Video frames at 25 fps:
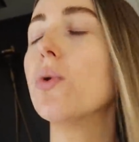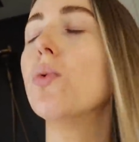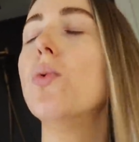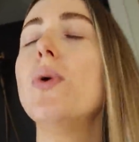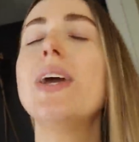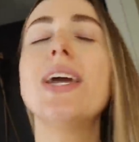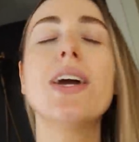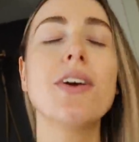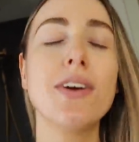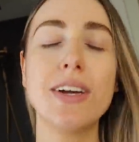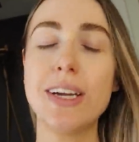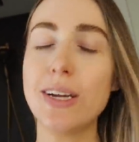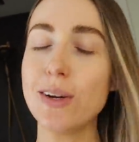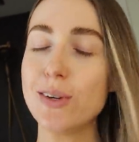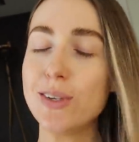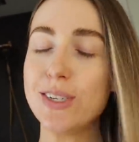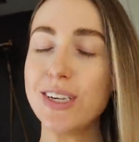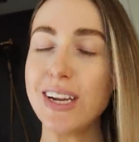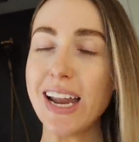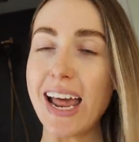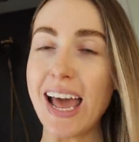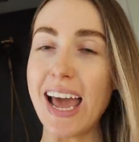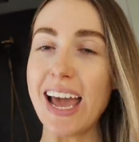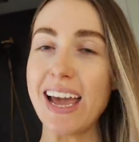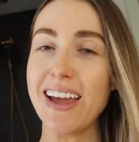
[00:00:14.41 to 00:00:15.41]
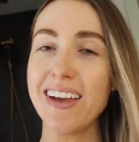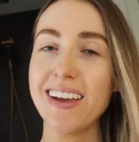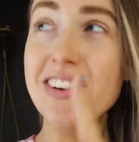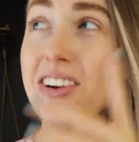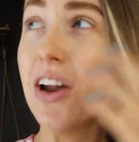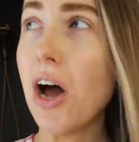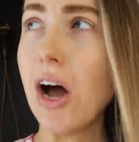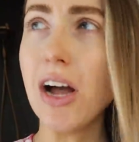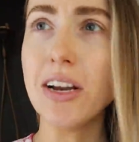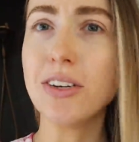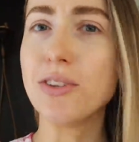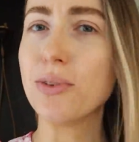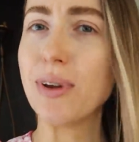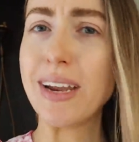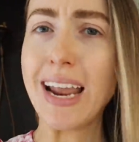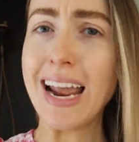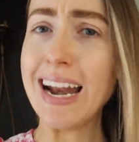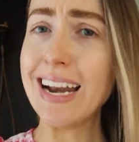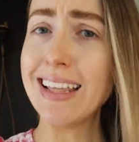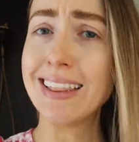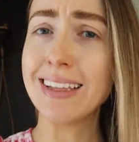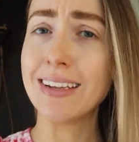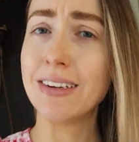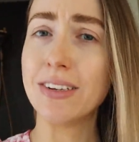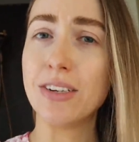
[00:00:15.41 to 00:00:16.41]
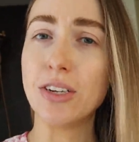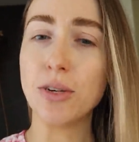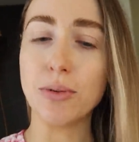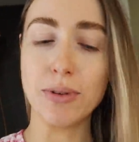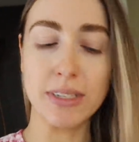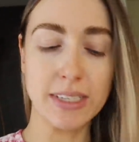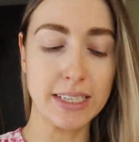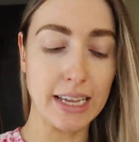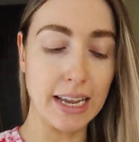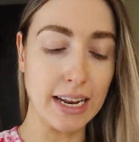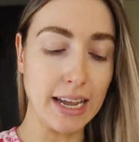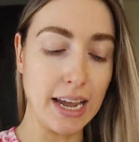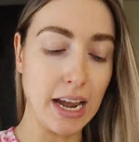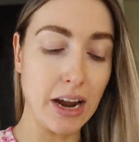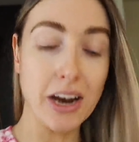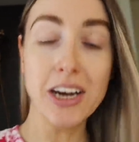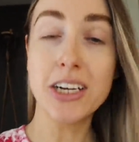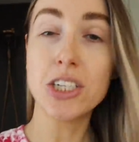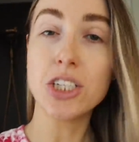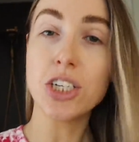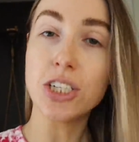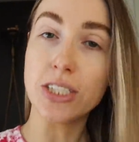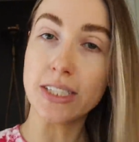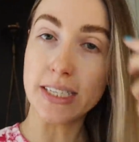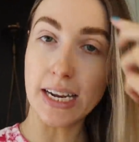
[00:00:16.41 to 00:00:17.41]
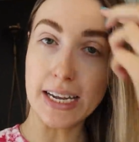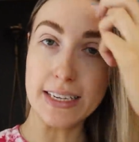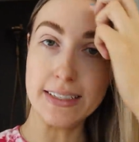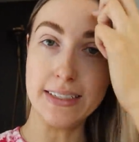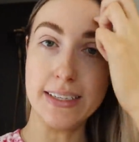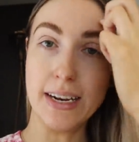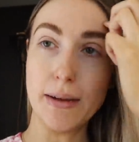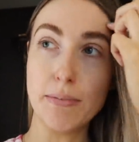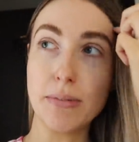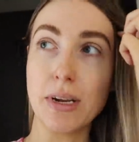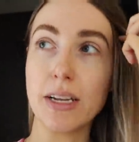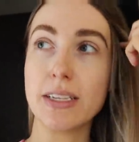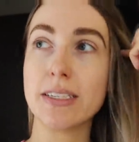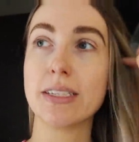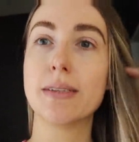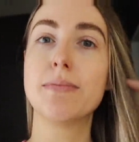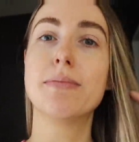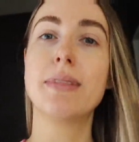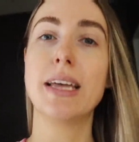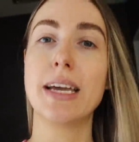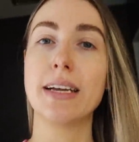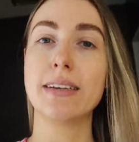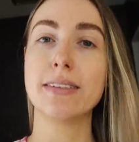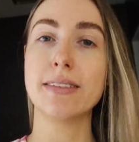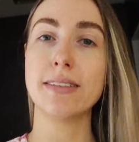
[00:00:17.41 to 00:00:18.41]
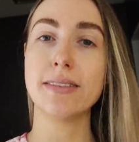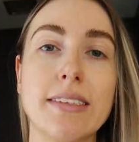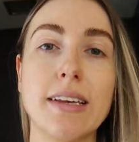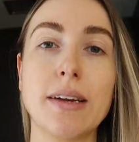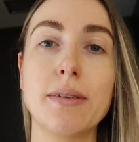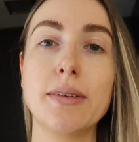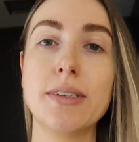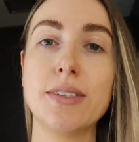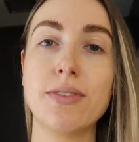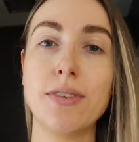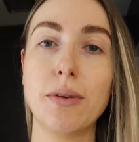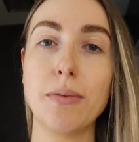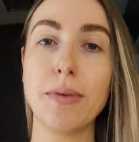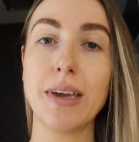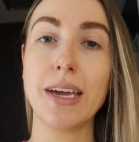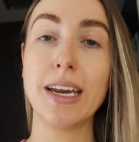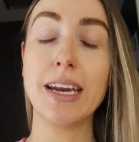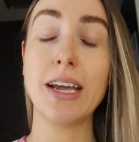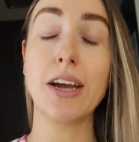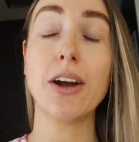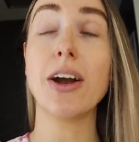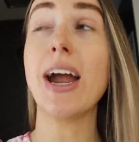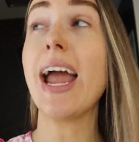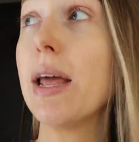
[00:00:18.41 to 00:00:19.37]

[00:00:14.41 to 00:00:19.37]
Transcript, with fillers: We are here today, not doing anything to do with skincare. It's just I stepped on some things as I was filming here.